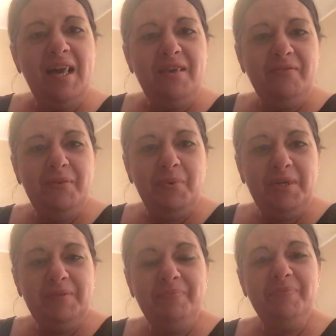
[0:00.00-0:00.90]
Hi
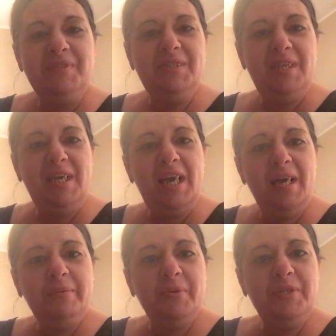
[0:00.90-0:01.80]
everyone. Today
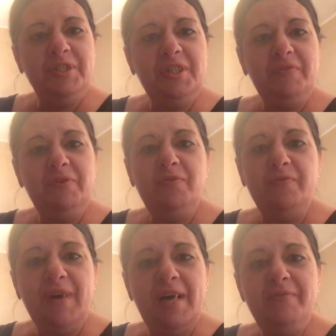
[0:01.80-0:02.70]
I'm going to give you
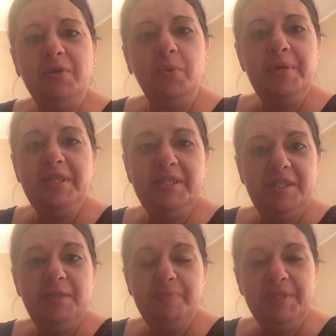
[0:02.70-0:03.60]
five quick
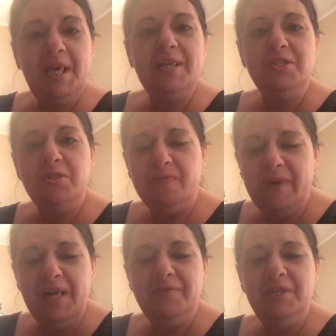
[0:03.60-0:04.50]
tips on
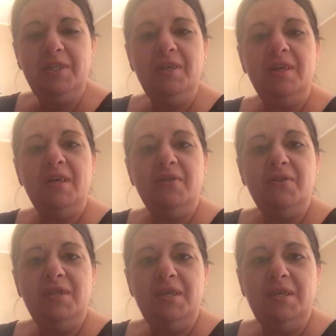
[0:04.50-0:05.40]
surviving
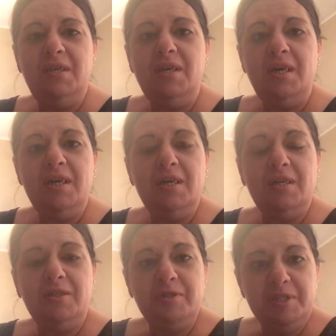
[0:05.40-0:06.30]
the
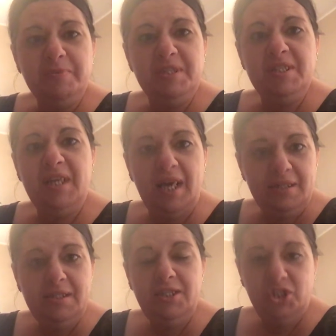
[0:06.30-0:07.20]
Christmas and
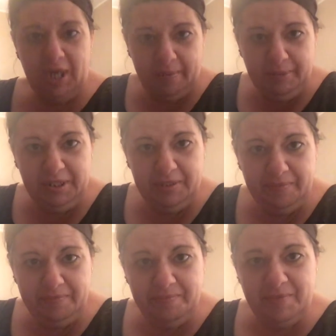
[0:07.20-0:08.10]
holiday shopping
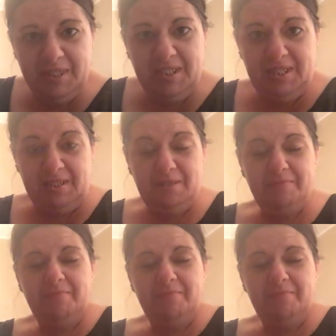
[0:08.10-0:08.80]
season.